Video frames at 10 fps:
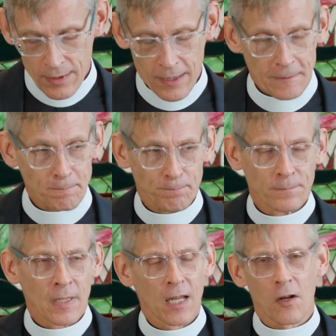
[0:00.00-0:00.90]

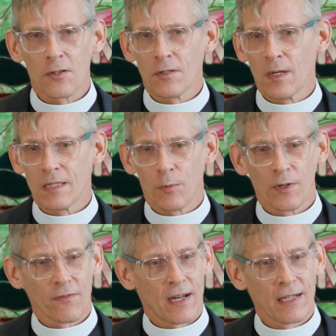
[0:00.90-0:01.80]
and also as we're
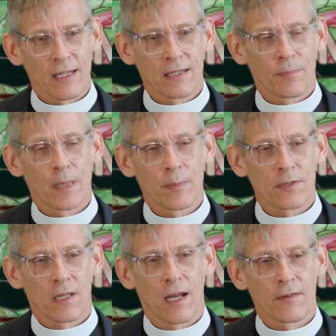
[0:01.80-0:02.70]
invited into
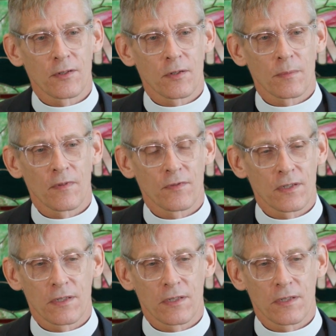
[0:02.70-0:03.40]
people's lives in terms of